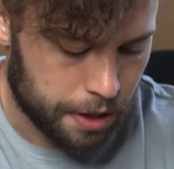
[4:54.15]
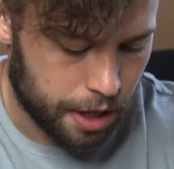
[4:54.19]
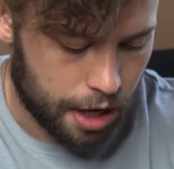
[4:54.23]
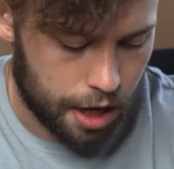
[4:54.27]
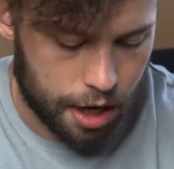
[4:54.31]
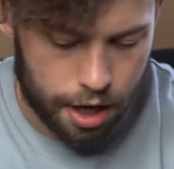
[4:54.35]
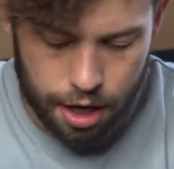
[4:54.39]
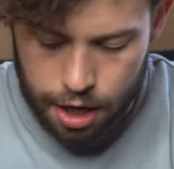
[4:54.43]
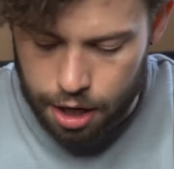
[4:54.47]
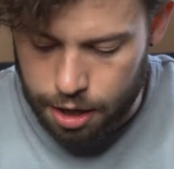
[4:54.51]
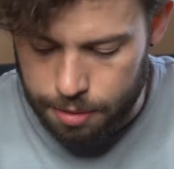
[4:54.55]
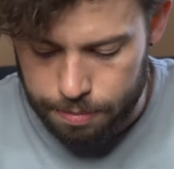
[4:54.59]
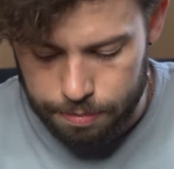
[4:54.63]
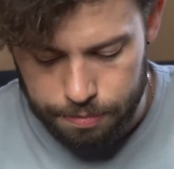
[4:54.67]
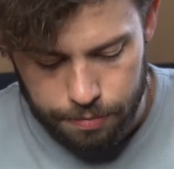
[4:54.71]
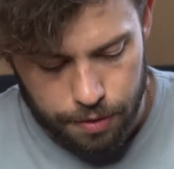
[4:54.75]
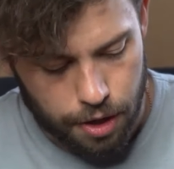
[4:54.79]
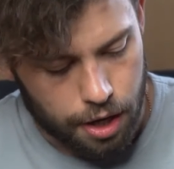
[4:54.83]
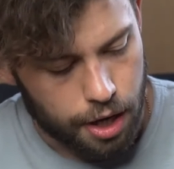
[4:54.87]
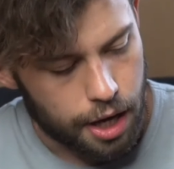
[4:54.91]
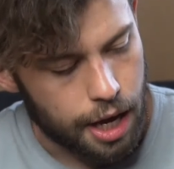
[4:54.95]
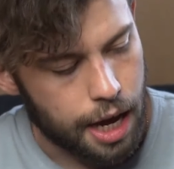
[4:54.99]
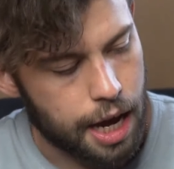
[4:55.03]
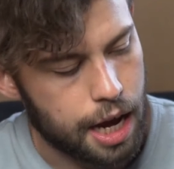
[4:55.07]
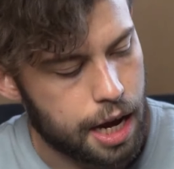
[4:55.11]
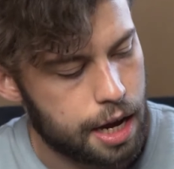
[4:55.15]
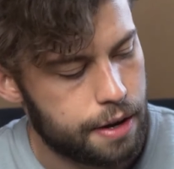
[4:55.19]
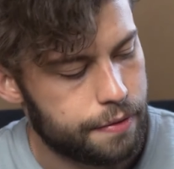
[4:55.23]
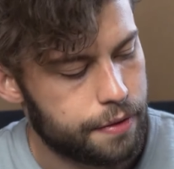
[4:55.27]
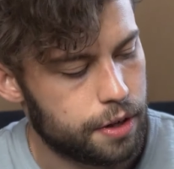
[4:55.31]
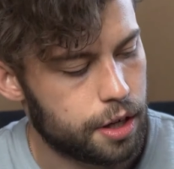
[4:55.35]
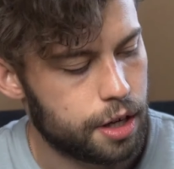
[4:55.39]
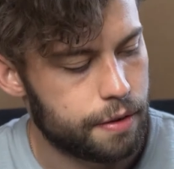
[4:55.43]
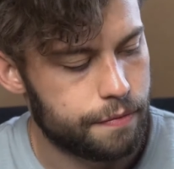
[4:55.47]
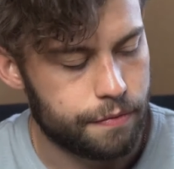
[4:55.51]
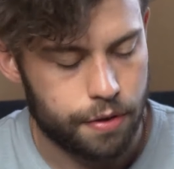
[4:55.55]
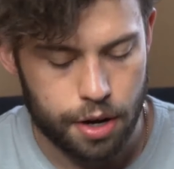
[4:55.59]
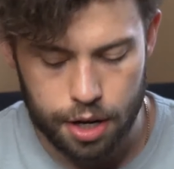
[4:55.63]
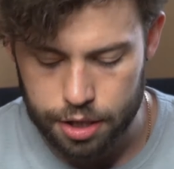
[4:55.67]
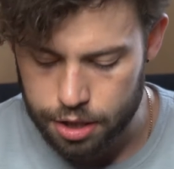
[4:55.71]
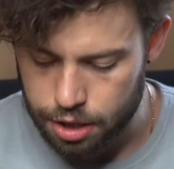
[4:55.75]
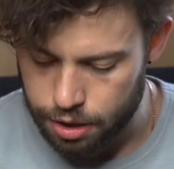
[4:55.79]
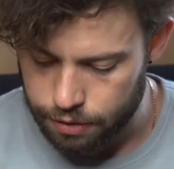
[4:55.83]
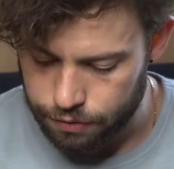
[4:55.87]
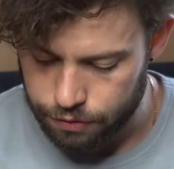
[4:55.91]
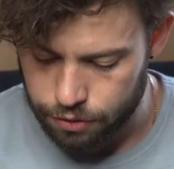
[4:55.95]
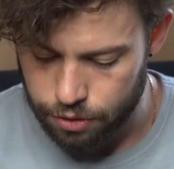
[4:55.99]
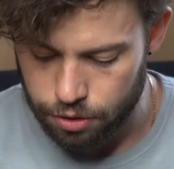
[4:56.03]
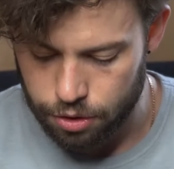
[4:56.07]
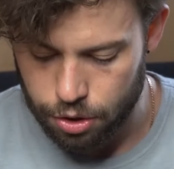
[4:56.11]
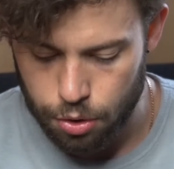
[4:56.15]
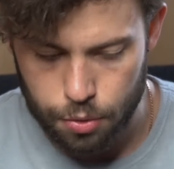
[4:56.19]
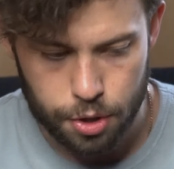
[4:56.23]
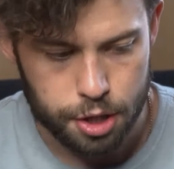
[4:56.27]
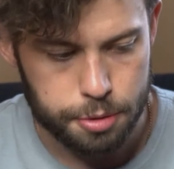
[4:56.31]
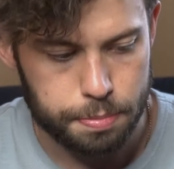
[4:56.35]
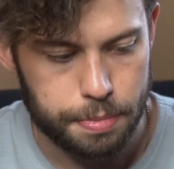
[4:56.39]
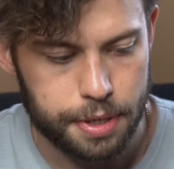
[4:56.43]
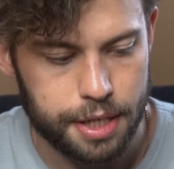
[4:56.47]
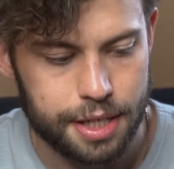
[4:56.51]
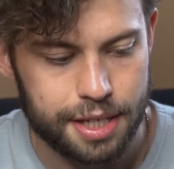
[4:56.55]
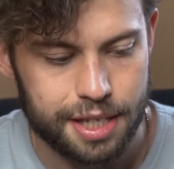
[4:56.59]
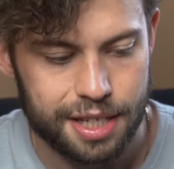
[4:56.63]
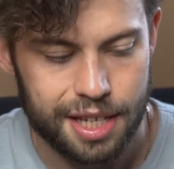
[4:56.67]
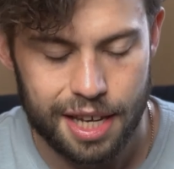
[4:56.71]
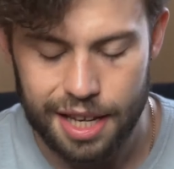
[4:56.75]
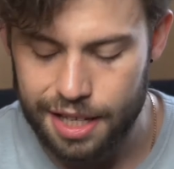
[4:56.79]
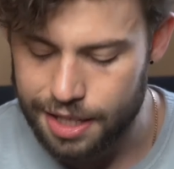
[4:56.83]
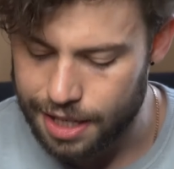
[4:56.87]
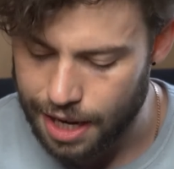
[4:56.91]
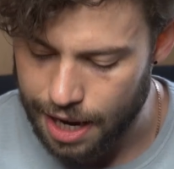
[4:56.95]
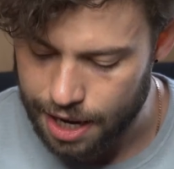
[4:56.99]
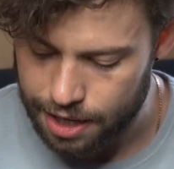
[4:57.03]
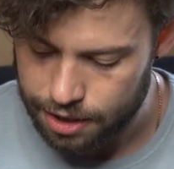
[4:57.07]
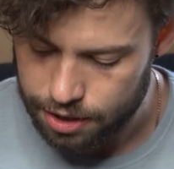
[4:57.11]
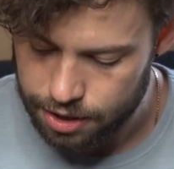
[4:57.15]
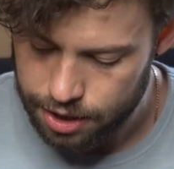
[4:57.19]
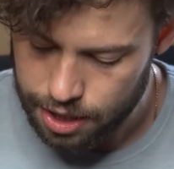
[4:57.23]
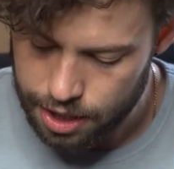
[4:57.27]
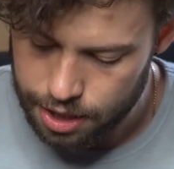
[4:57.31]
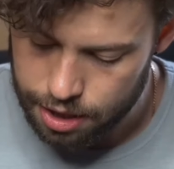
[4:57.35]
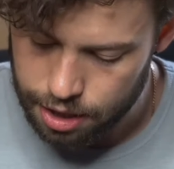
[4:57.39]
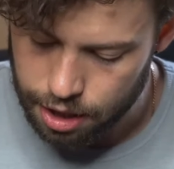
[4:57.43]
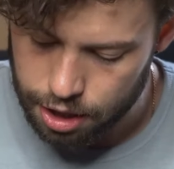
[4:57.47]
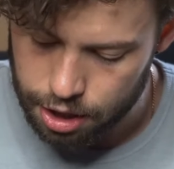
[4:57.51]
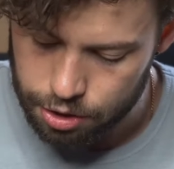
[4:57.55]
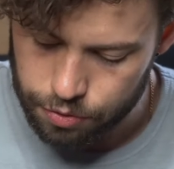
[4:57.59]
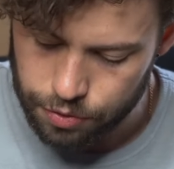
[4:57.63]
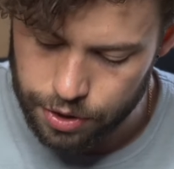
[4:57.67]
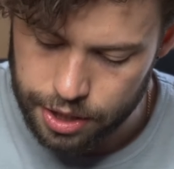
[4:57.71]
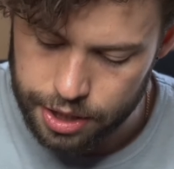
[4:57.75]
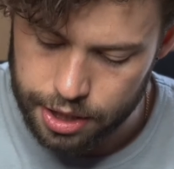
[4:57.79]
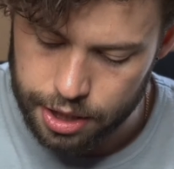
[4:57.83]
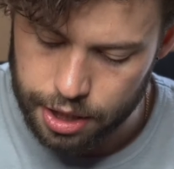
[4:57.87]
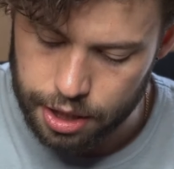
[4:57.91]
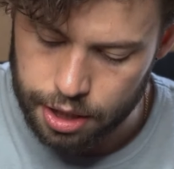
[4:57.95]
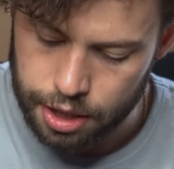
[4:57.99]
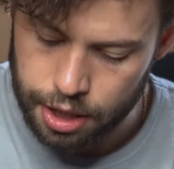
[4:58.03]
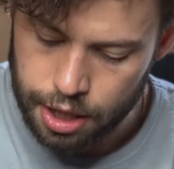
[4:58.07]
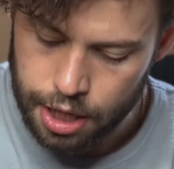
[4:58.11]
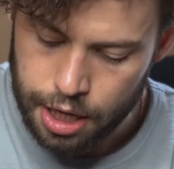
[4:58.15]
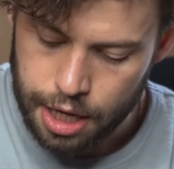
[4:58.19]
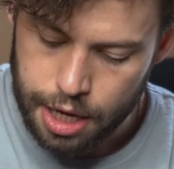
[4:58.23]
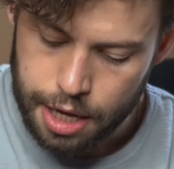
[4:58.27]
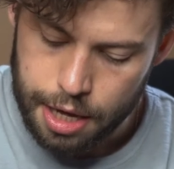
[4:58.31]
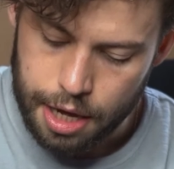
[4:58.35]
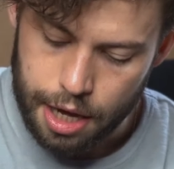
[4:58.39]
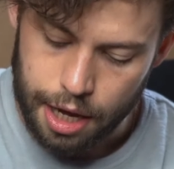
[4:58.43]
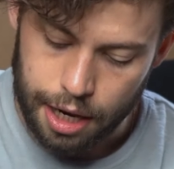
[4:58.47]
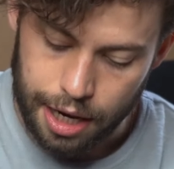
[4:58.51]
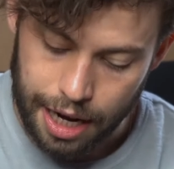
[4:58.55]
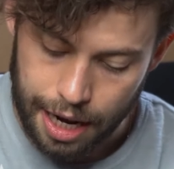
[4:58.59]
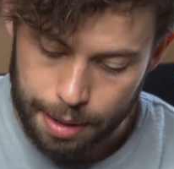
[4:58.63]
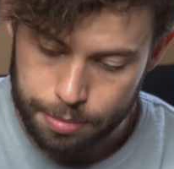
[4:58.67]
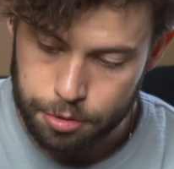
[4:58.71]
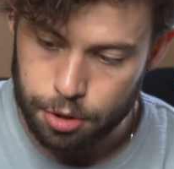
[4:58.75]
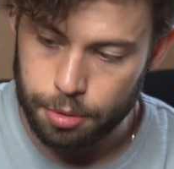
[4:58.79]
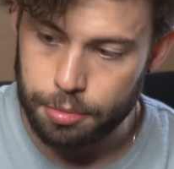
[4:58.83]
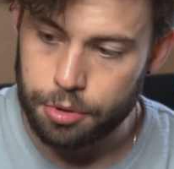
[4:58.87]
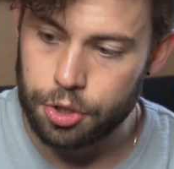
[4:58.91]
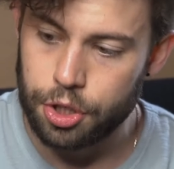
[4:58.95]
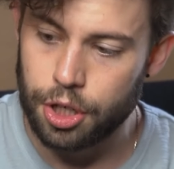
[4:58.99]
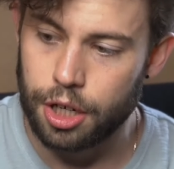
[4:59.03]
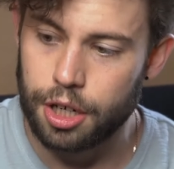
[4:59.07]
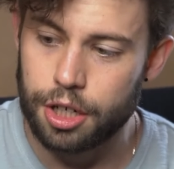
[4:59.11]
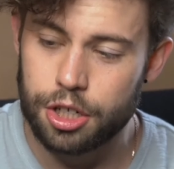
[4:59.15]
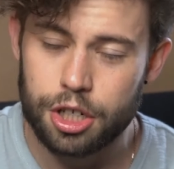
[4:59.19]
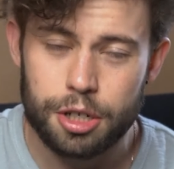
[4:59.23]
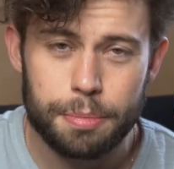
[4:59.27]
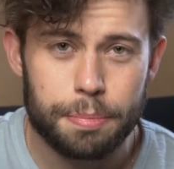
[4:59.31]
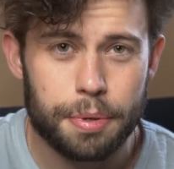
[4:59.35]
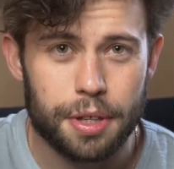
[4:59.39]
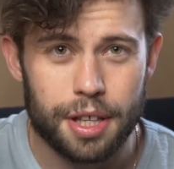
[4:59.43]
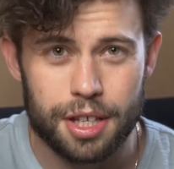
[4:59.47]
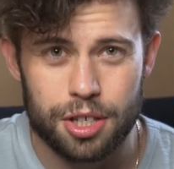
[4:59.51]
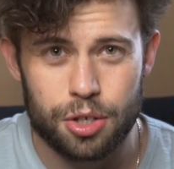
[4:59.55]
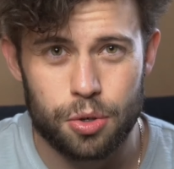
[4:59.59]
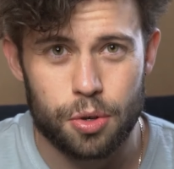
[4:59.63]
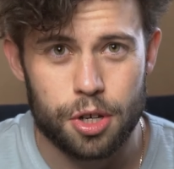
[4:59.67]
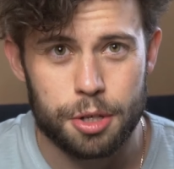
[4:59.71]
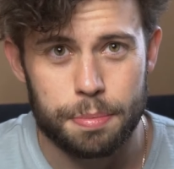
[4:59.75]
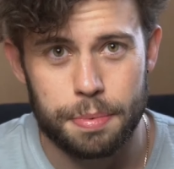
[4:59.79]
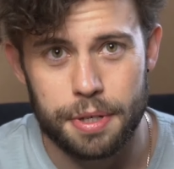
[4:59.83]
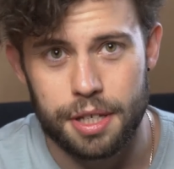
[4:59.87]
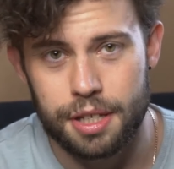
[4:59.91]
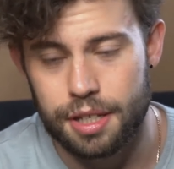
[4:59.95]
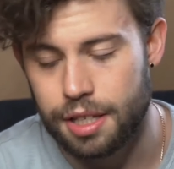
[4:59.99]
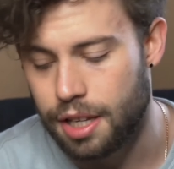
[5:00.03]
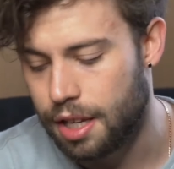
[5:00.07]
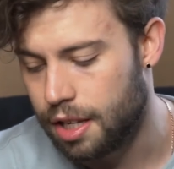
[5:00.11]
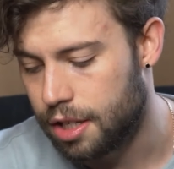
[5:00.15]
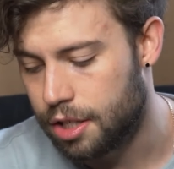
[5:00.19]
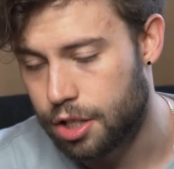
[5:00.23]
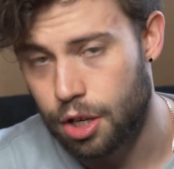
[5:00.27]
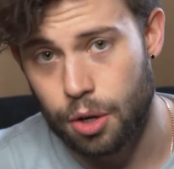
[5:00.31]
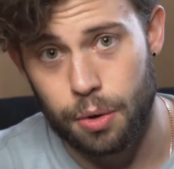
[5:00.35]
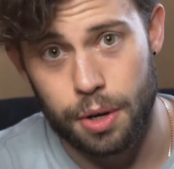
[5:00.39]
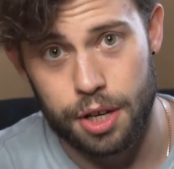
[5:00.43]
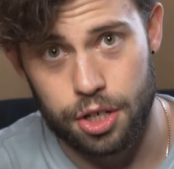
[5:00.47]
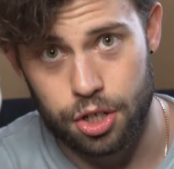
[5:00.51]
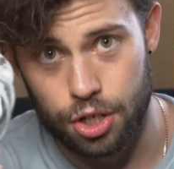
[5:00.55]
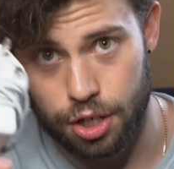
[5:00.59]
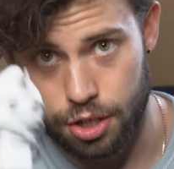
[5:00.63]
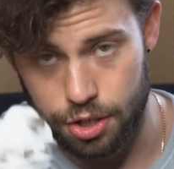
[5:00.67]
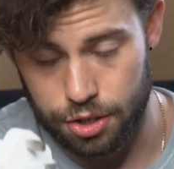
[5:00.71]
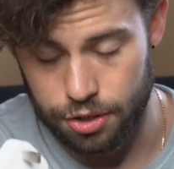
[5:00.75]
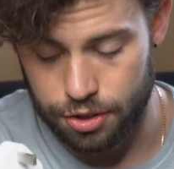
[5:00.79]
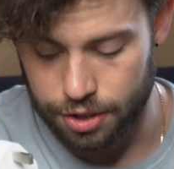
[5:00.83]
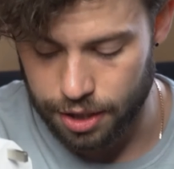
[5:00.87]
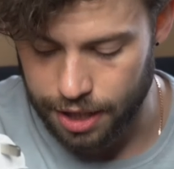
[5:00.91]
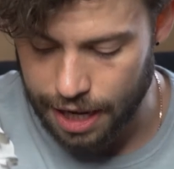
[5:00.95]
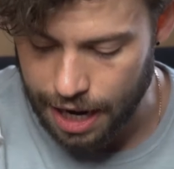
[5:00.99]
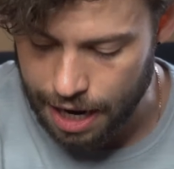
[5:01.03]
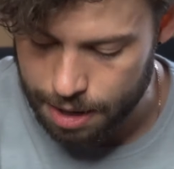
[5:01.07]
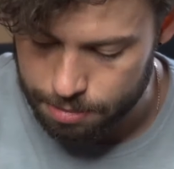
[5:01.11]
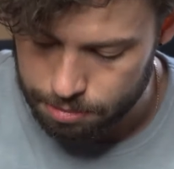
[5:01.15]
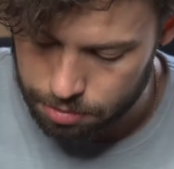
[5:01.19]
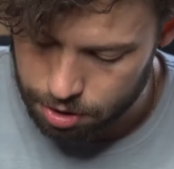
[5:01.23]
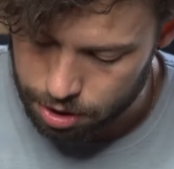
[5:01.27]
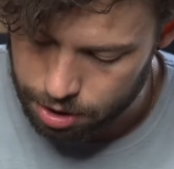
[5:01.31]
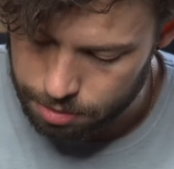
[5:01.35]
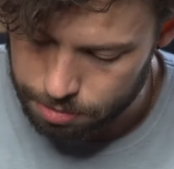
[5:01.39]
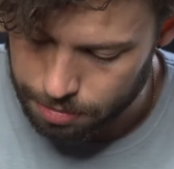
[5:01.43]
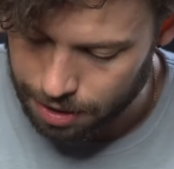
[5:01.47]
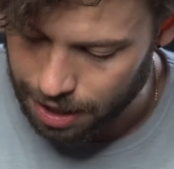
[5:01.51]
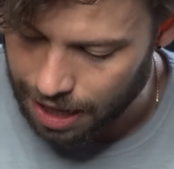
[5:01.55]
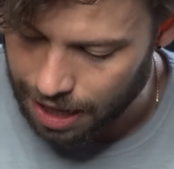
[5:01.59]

I have a converter for USB-C to SD card reader, a laptop charger, but that's USB-C, so it charges the camera, my